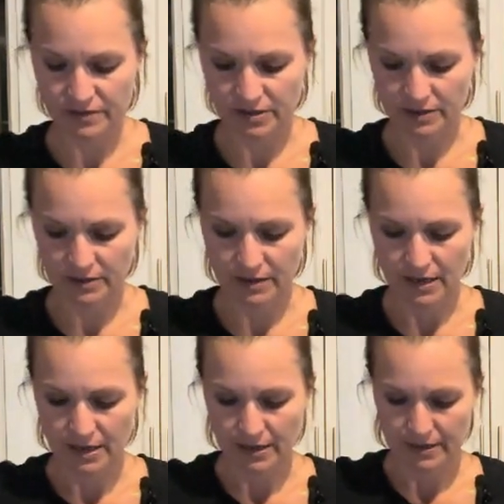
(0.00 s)
to
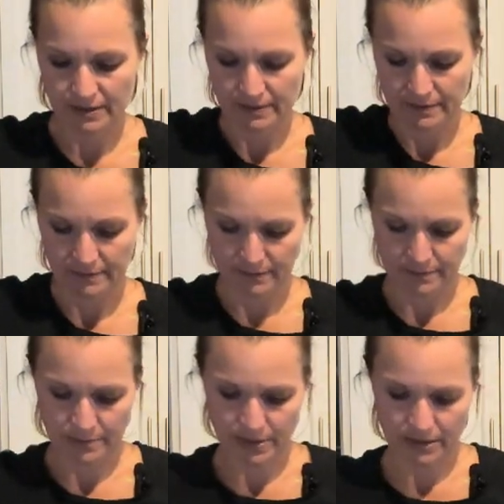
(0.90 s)

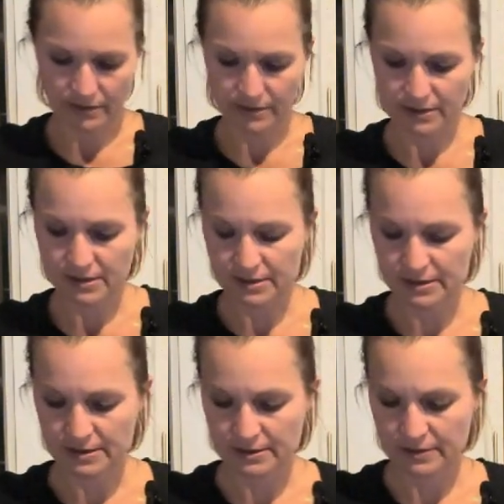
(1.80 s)
peel
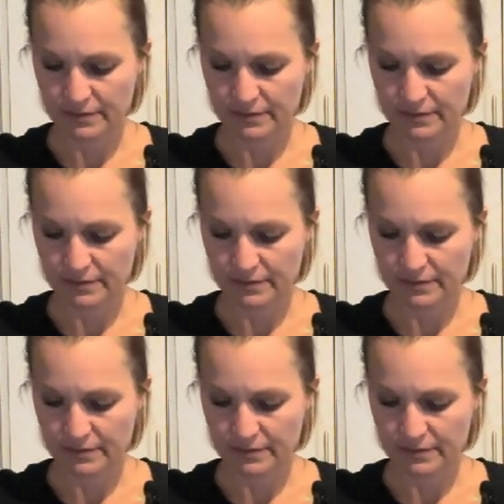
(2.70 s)
these.